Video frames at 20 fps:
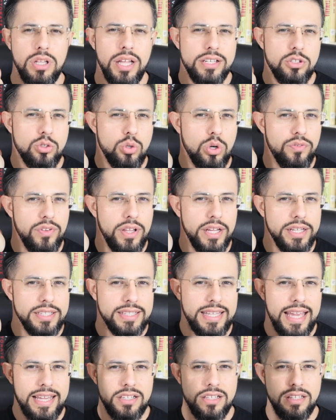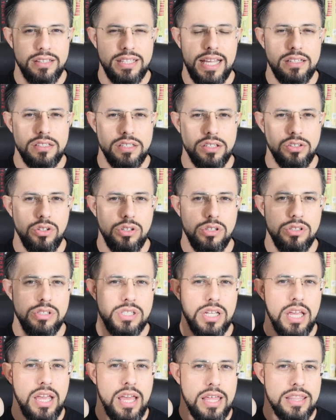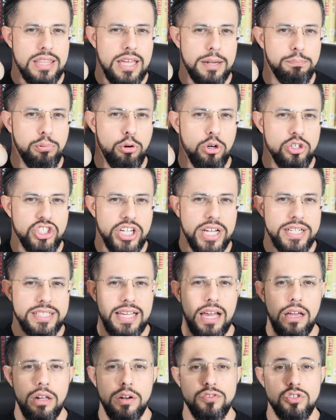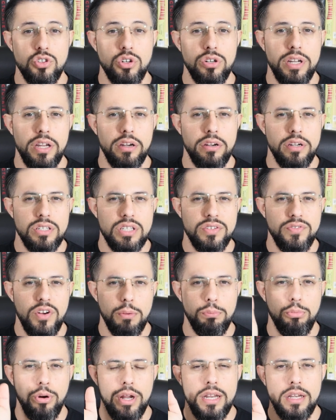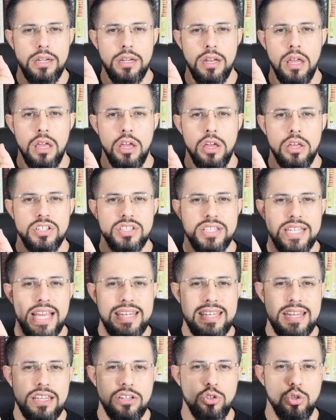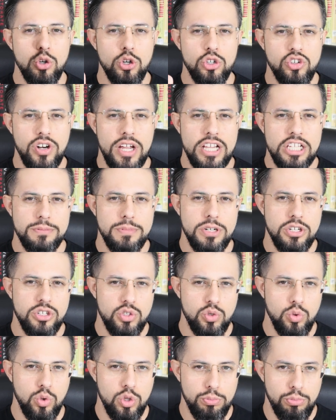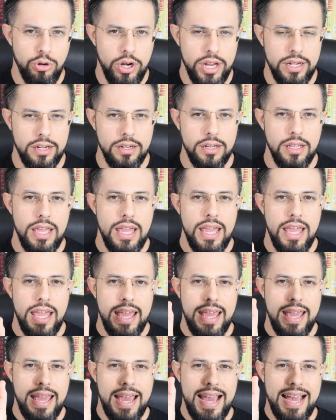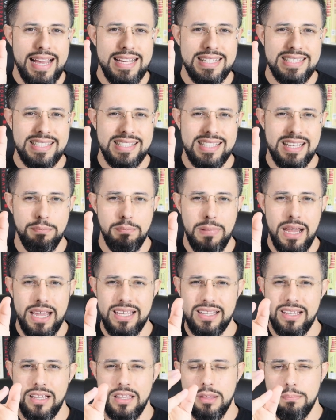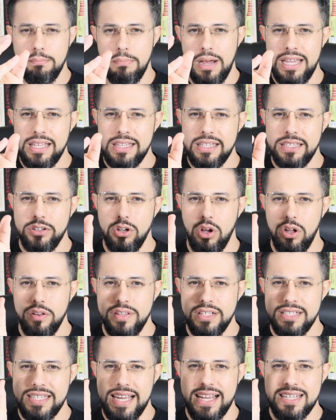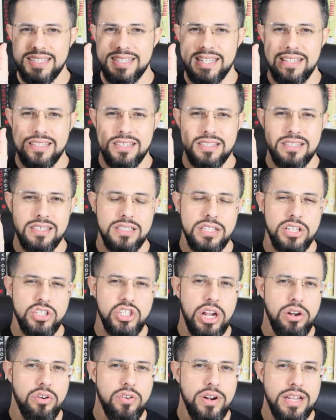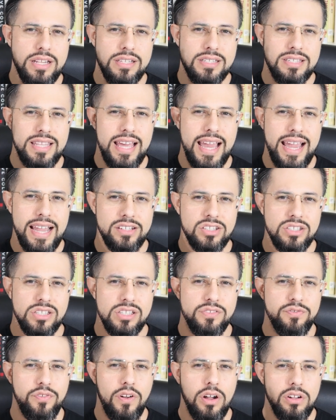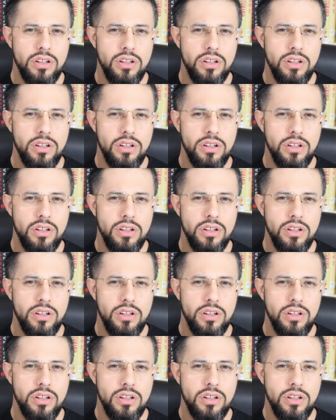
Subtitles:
like tentacles that project out of certain areas of our brain, sending neurotransmitters through the brain. As the myelin on these axons degenerates, the axons